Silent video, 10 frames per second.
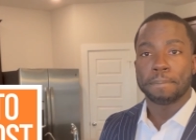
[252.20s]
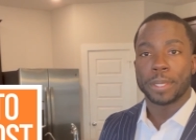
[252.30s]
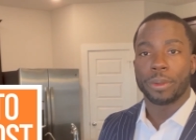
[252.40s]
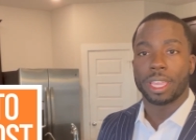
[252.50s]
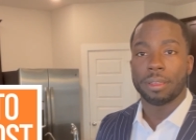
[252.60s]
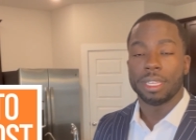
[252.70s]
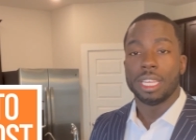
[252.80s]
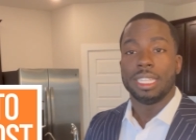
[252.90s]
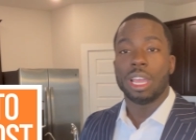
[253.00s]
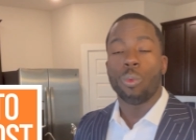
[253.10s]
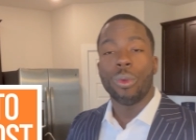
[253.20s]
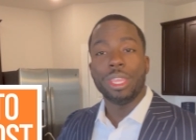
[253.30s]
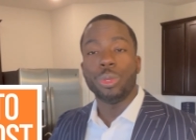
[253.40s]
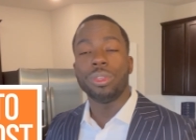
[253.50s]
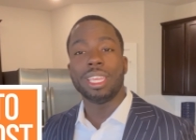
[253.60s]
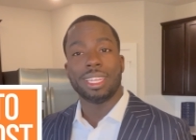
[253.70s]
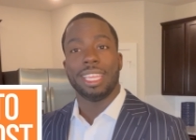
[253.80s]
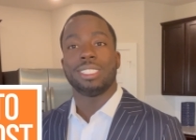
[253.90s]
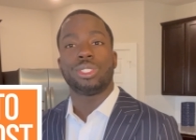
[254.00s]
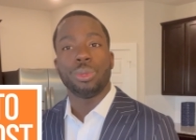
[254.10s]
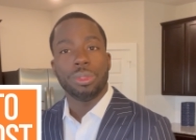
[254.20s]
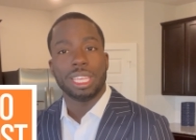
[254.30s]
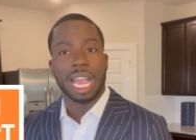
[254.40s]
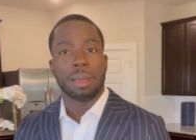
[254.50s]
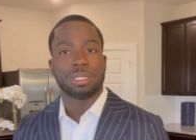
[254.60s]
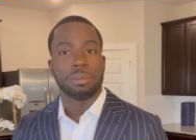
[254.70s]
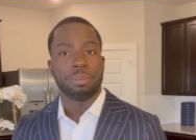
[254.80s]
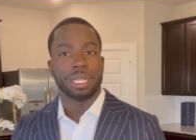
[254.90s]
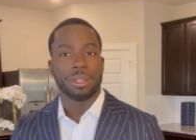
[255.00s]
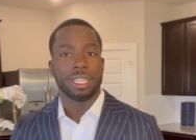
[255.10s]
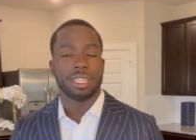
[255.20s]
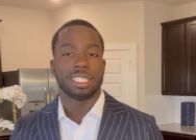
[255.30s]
Okay. Now, when you get into the option period,